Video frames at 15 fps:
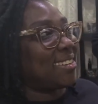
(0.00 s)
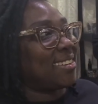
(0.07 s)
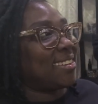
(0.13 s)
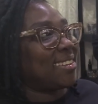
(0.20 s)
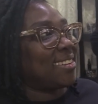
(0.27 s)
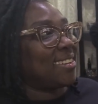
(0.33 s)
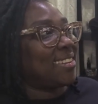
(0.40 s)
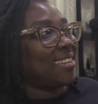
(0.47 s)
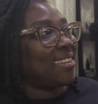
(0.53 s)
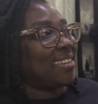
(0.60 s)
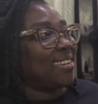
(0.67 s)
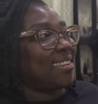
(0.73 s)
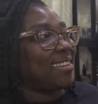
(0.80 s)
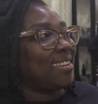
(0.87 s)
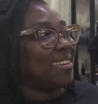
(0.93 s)

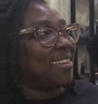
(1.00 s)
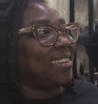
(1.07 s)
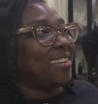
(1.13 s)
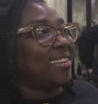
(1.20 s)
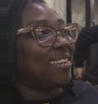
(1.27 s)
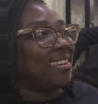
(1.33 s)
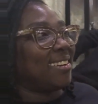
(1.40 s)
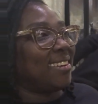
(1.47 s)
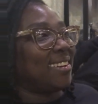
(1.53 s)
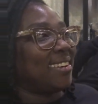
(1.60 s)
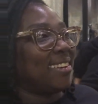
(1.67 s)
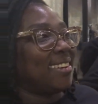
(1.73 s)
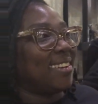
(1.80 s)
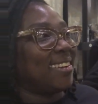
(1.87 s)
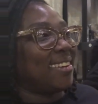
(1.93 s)

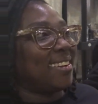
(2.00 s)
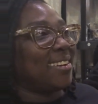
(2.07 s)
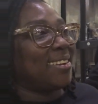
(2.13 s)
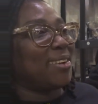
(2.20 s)
This person isn't speaking.